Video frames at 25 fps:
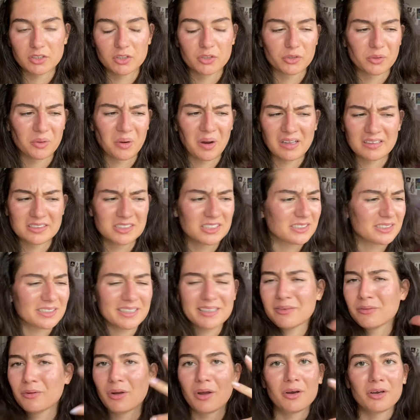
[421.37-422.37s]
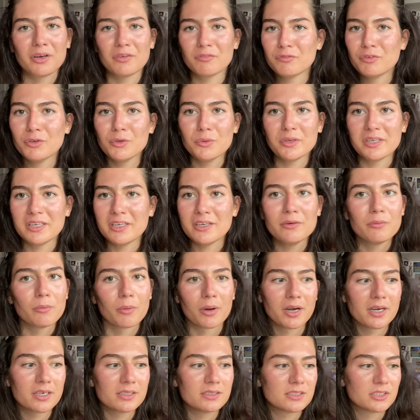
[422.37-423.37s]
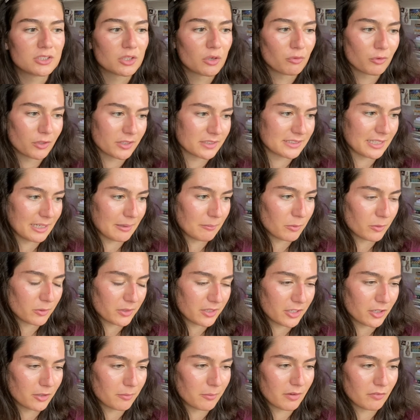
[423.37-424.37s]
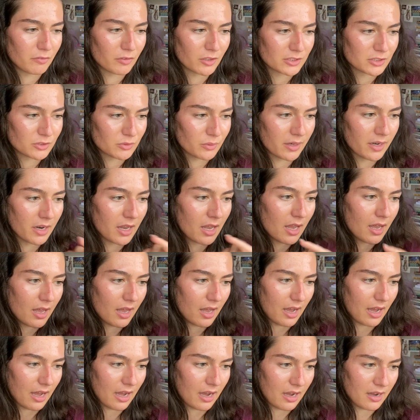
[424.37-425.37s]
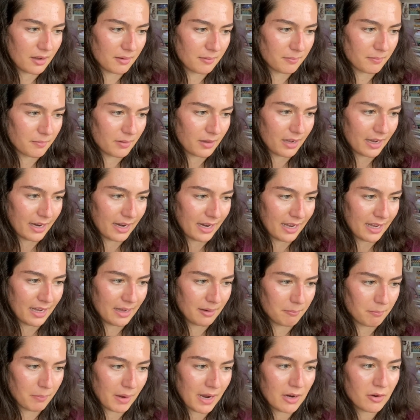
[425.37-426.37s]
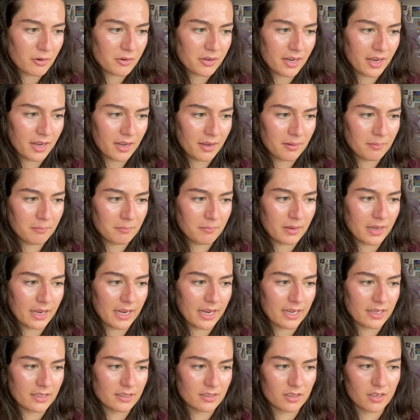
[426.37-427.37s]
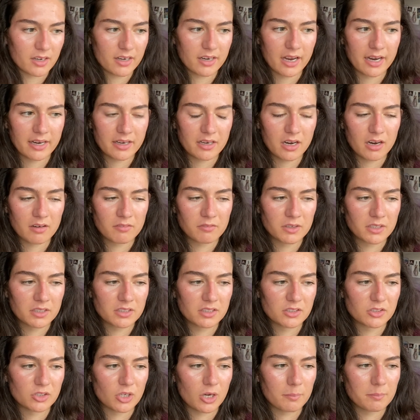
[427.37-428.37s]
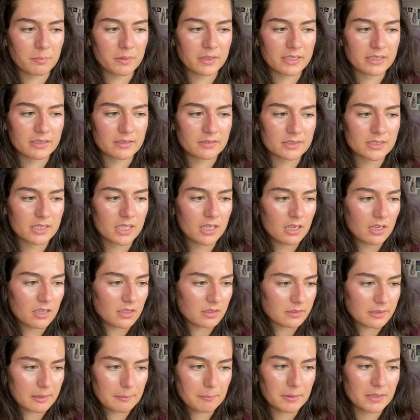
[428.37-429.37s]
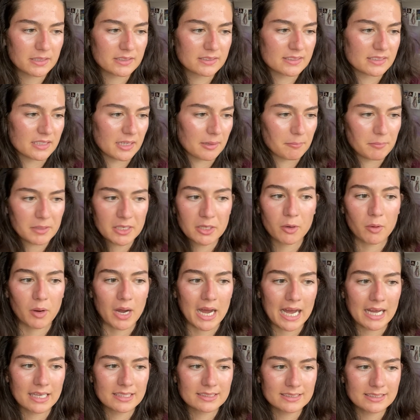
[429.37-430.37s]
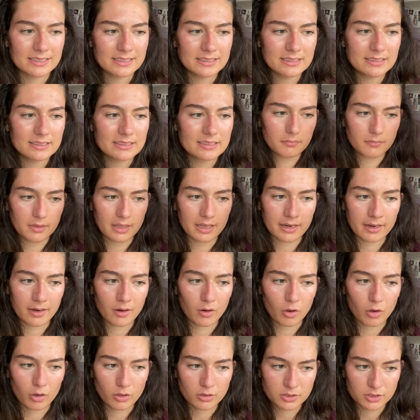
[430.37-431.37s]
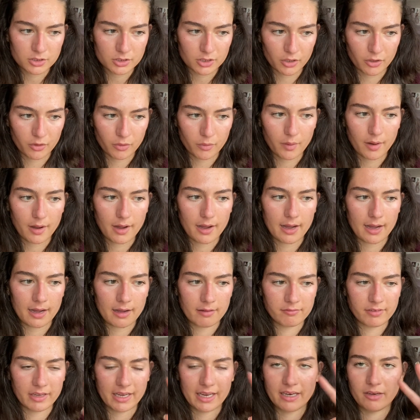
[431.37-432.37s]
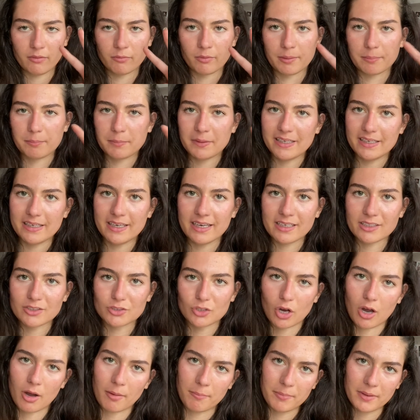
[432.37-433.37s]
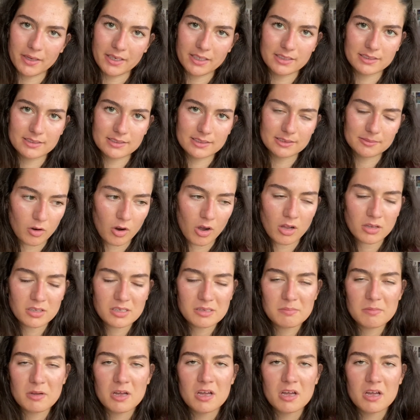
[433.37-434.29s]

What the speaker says: through. I'll just like few keywords. So for example, here, my first one, I had biochem and I covered the topics lipids and amino acids. Then I also have a repeating topics column,